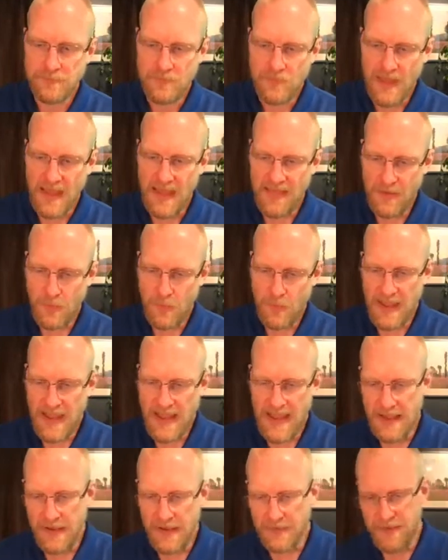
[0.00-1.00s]
and then we
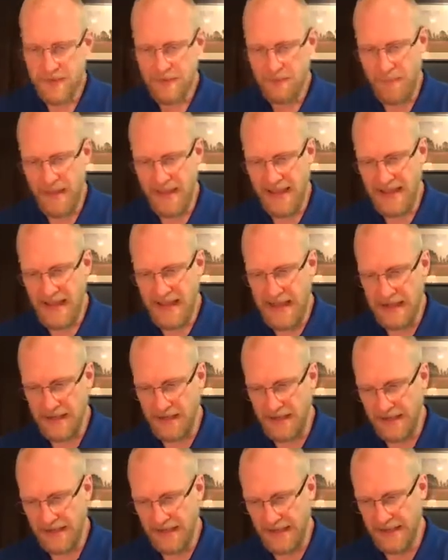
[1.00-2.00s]
have
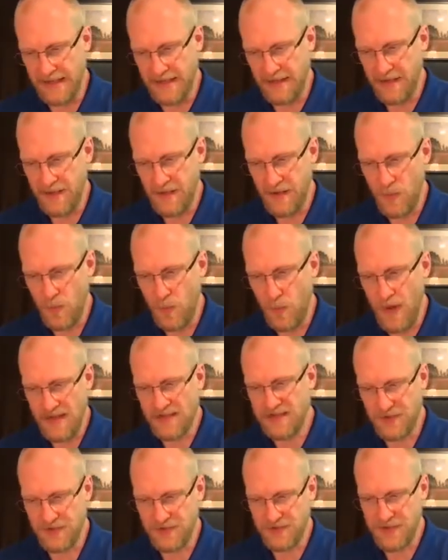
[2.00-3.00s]
Magog in
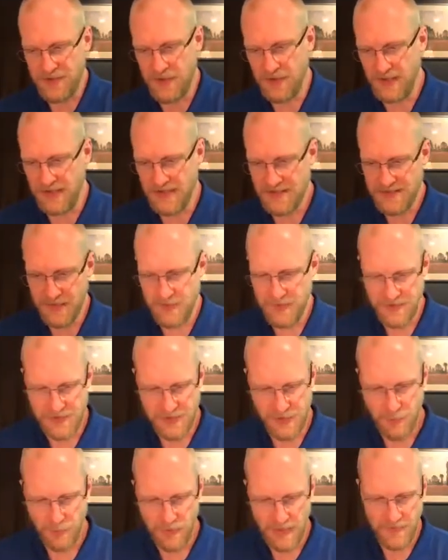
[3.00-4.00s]
Western Turkey. So the
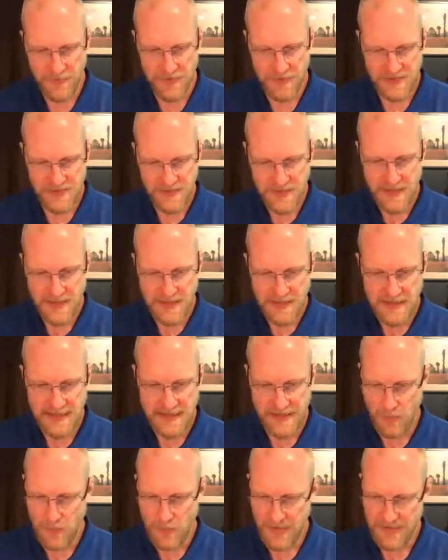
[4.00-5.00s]
two brothers
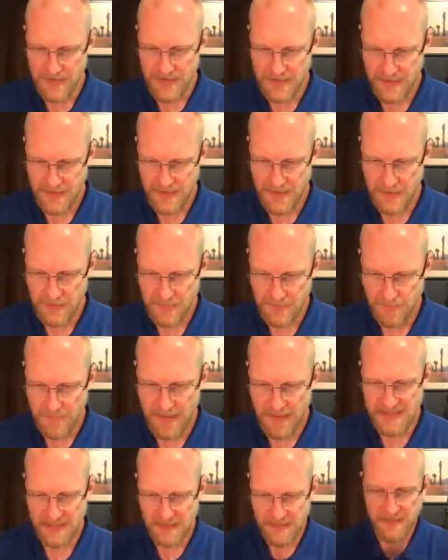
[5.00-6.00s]
kind of went,
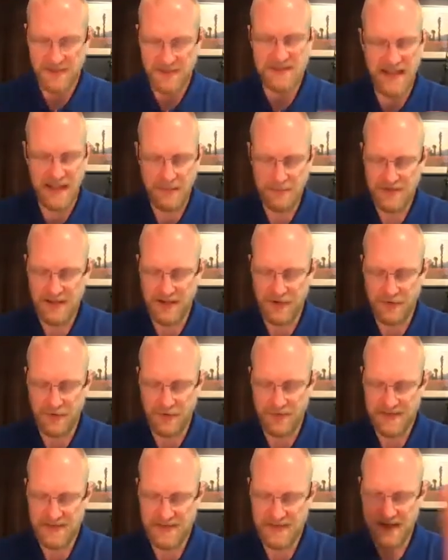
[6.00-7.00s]
basically in the same general
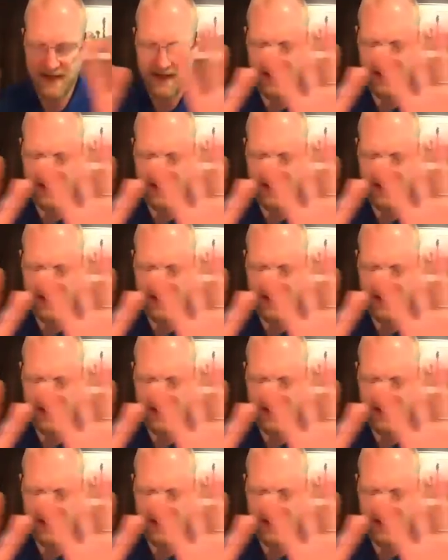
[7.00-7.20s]
vicinity,